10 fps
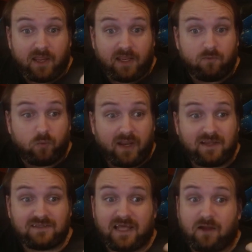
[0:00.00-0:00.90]
in
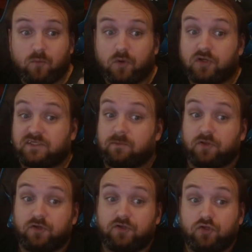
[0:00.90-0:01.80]
ways that were
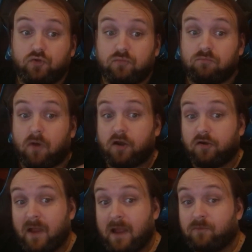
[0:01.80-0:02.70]
similar to
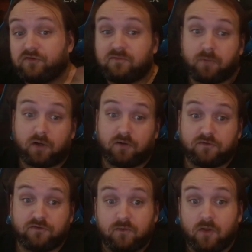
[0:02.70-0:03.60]
modern mammals and
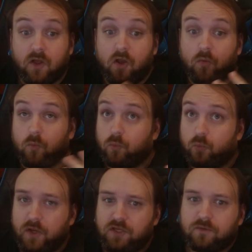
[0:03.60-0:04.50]
birds.
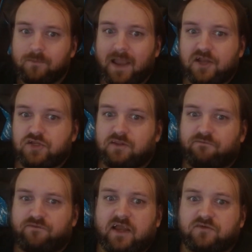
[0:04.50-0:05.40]
When you imagine the
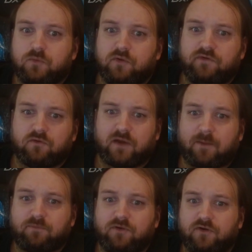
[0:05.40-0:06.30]
fast-moving
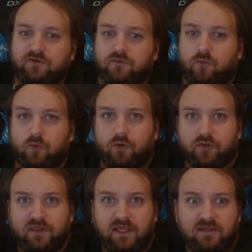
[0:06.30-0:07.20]
raptors
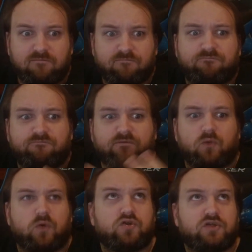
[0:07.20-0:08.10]
or the
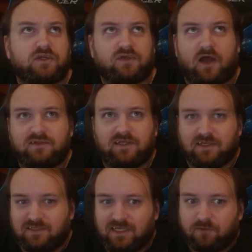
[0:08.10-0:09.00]
ferocious
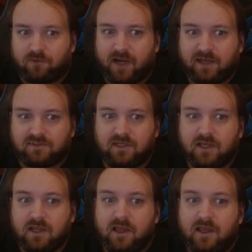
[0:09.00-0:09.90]
hunting T-Rex,
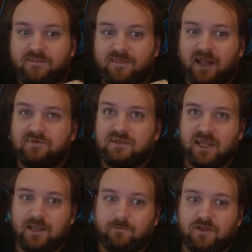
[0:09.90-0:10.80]
that's
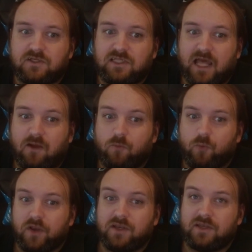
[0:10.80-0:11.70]
an image that
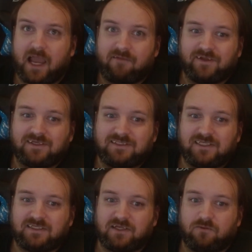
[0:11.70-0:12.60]
wouldn't have
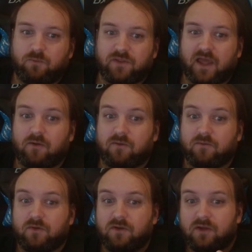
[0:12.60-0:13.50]
existed without
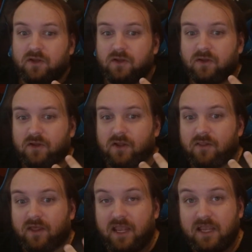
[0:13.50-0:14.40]

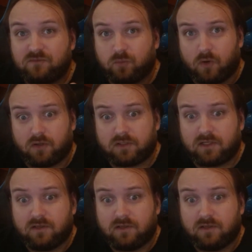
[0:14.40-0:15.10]
his work.